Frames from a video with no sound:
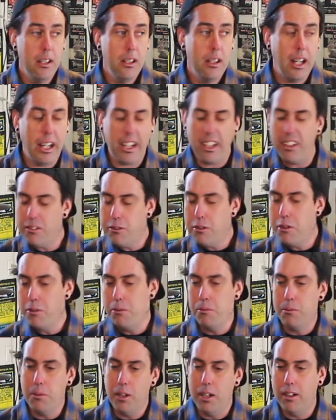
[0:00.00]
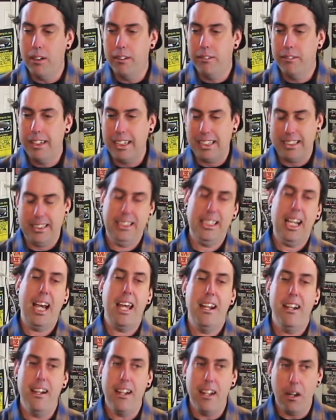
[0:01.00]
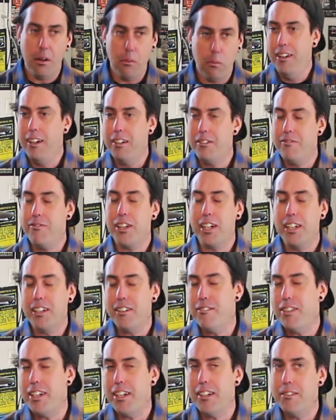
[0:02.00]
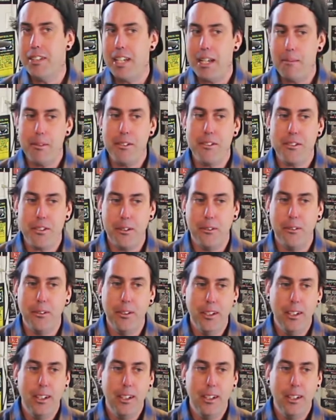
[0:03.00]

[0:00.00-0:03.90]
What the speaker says: I get too excited and I forget to videotape it, so